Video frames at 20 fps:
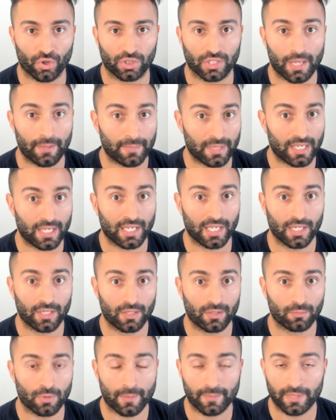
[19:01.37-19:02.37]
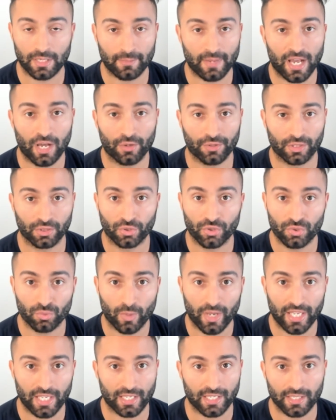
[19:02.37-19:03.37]
let me remedy my health and lose
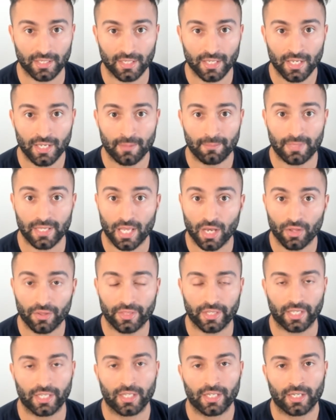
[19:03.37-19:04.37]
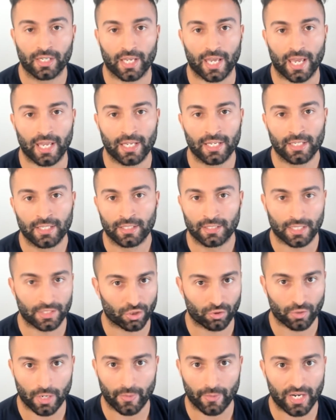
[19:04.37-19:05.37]
weight and be healthy. Okay, that's
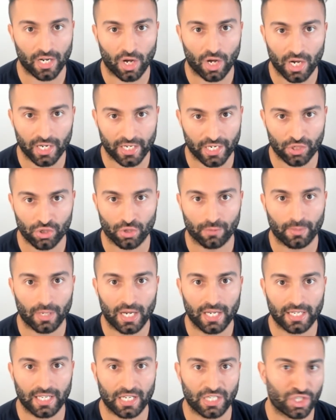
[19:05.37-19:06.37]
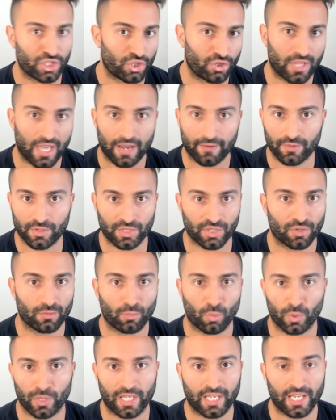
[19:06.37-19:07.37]
a great way to audit your body, and you do that every single
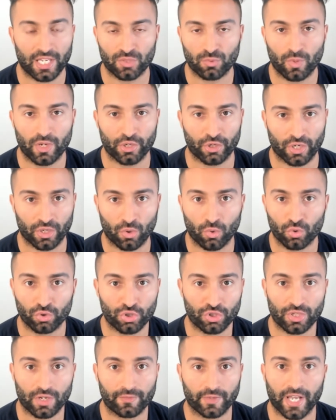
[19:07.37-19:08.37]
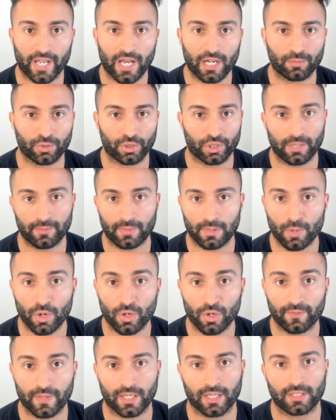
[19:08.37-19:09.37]
morning. Guess what? You're going to hold yourself accountable. You're going to be
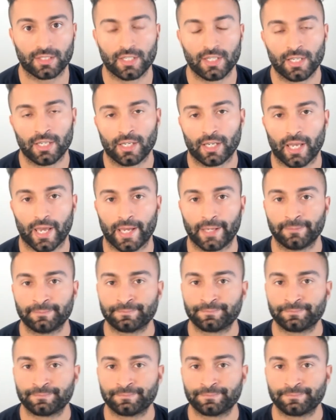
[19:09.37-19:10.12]
motivated. Okay.